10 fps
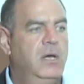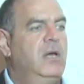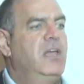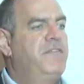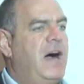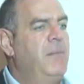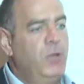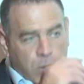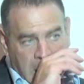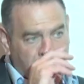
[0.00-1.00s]
If I'm
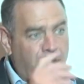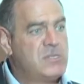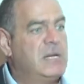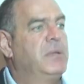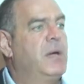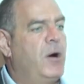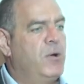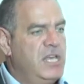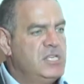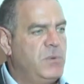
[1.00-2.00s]
looking about something about
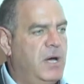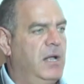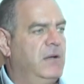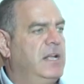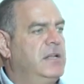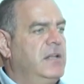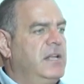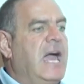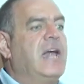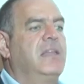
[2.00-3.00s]
Israel, rather than
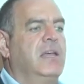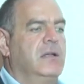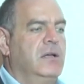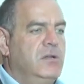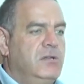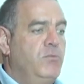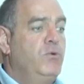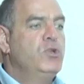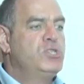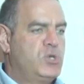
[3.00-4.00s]
getting the
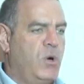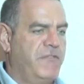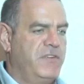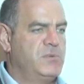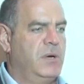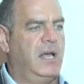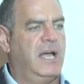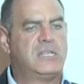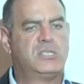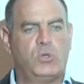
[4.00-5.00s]
good story of Israel, I
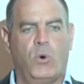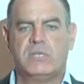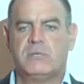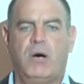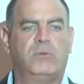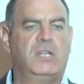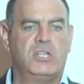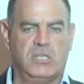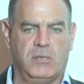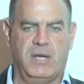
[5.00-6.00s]
get stories about
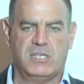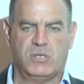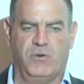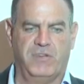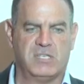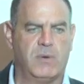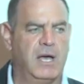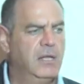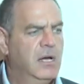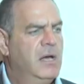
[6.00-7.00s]
delegitimation of
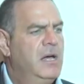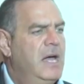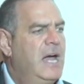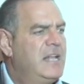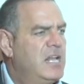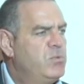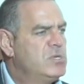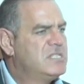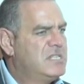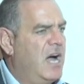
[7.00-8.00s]
Israel. And that
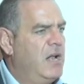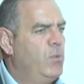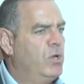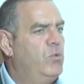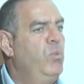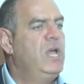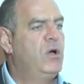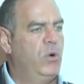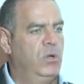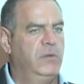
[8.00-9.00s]
was done what we
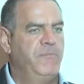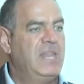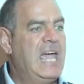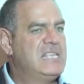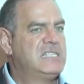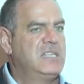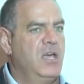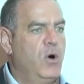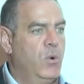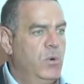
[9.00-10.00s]
called
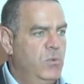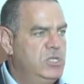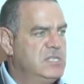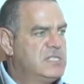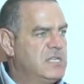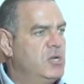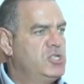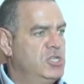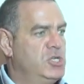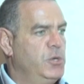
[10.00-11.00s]
SEO, which is search
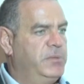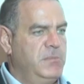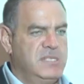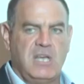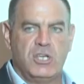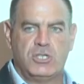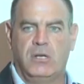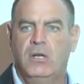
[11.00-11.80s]
engine optimization,